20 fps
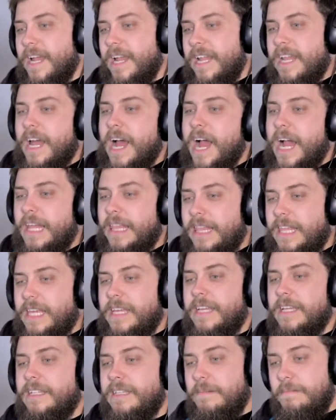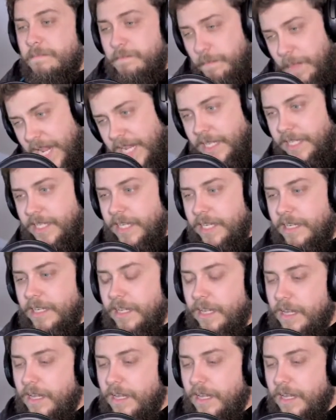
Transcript: and I think it's amazing.